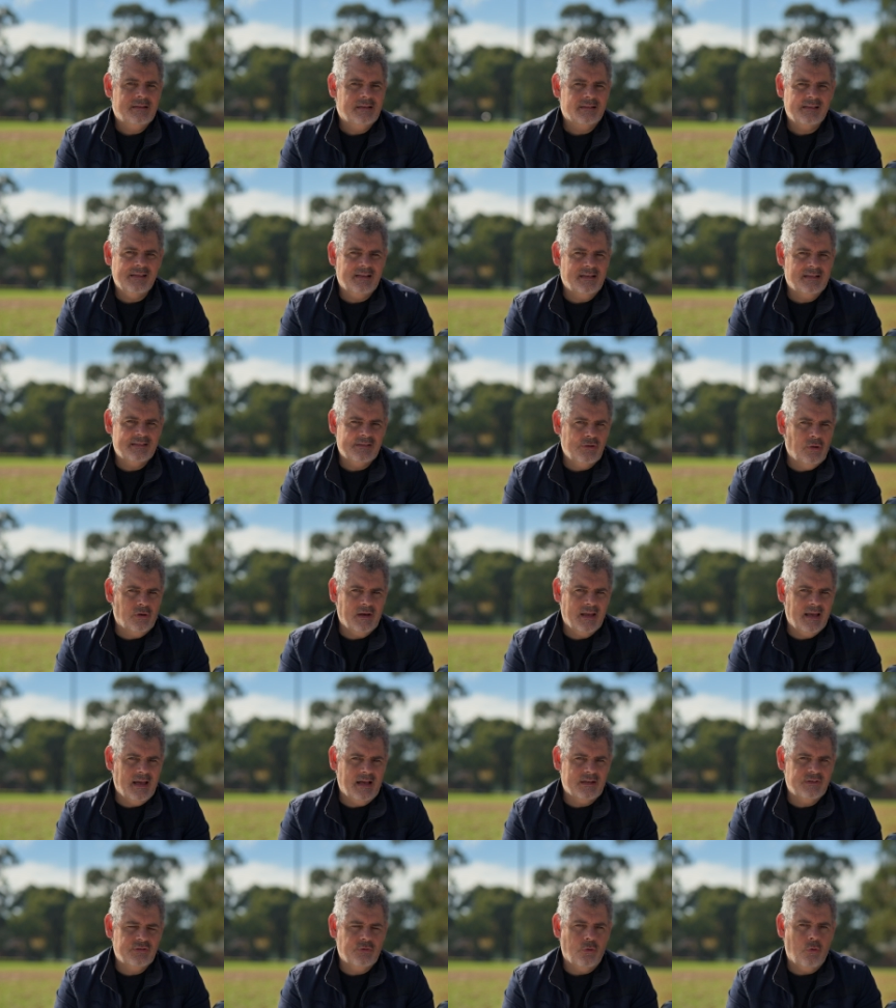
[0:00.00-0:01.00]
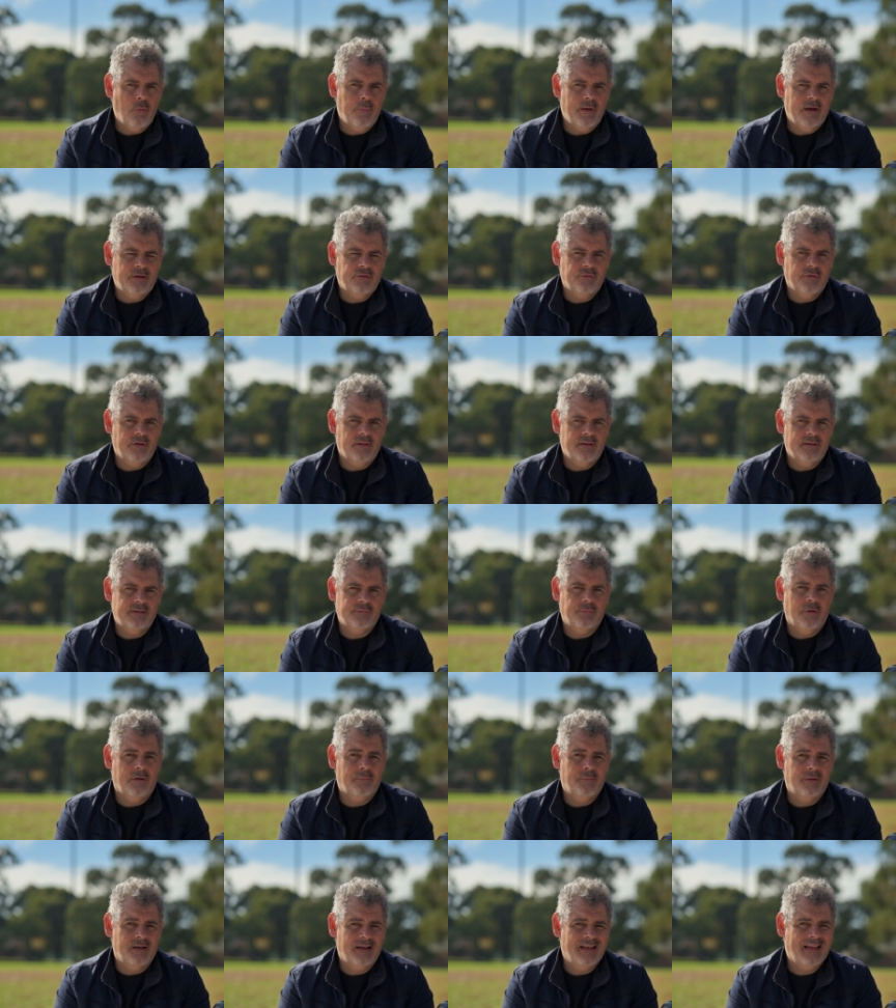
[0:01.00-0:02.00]
It's not a catch-all battery, this
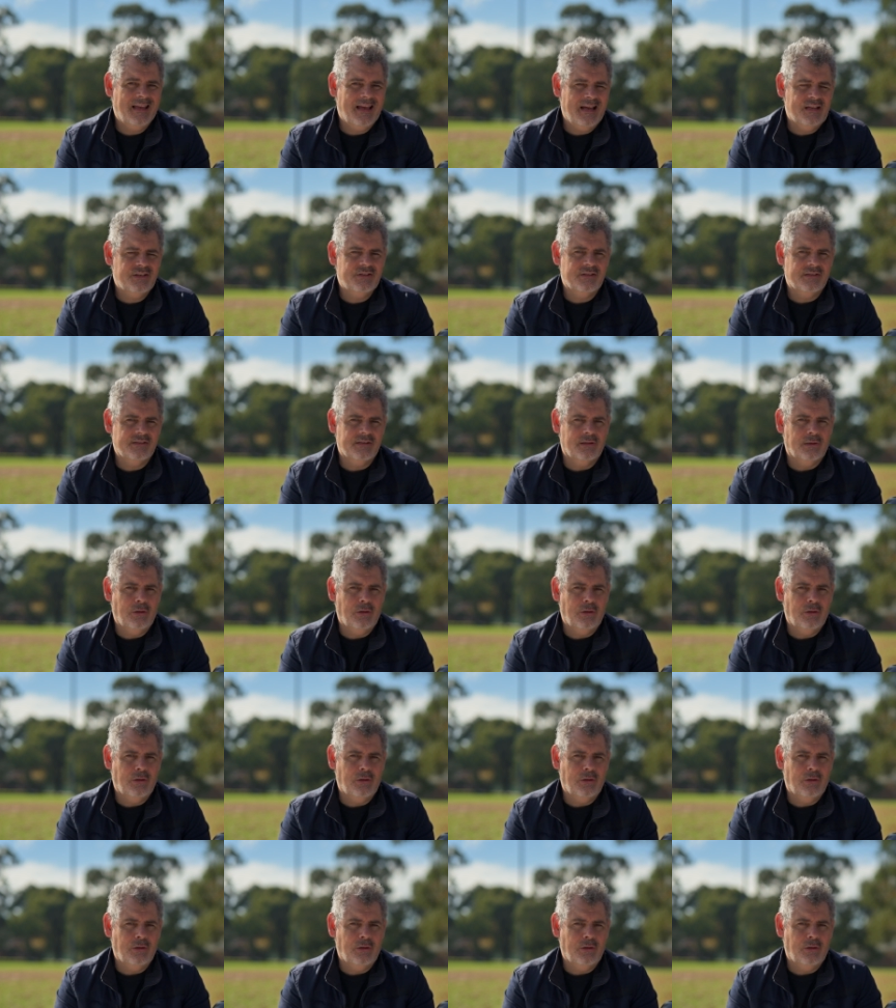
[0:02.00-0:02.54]
one, but it catches a